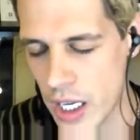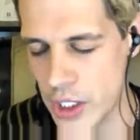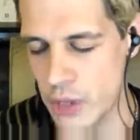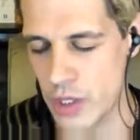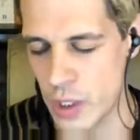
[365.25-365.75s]
I
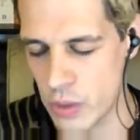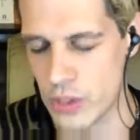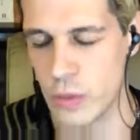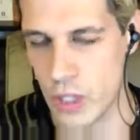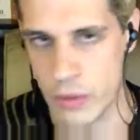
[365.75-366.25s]
knew that it
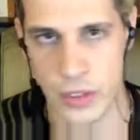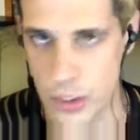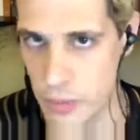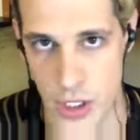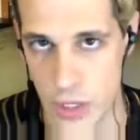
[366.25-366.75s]
wasn't what I
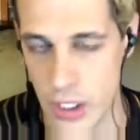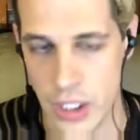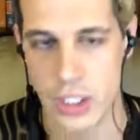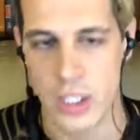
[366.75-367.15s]
should be doing.